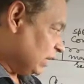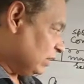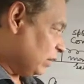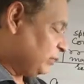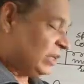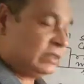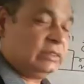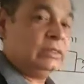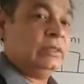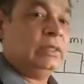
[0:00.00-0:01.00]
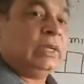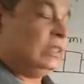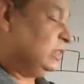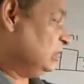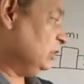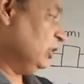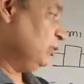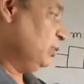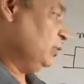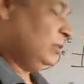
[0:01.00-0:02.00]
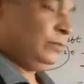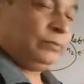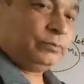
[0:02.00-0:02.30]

sign appears and this is net force.